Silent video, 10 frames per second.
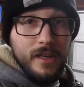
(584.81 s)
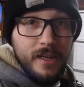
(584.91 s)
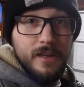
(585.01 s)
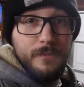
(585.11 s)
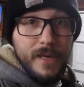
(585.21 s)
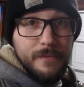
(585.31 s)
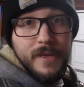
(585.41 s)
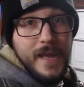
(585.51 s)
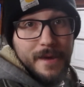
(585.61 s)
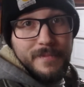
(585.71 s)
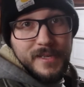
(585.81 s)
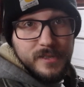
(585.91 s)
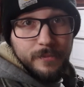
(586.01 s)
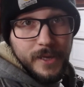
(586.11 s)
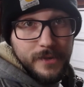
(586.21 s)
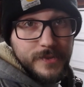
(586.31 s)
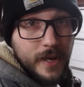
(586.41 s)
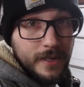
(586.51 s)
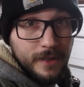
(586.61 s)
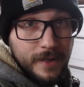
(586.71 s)
it'll make me happy because I'll be
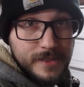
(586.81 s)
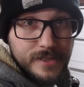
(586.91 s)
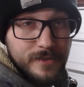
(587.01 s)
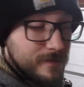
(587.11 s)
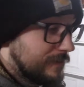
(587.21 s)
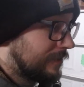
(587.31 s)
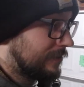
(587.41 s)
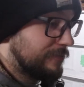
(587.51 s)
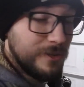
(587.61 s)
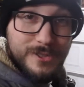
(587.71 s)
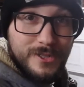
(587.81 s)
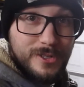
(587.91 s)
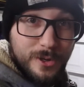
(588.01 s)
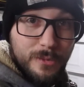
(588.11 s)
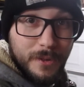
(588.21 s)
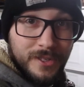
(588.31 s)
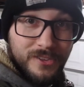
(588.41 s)
outside less versus scooping.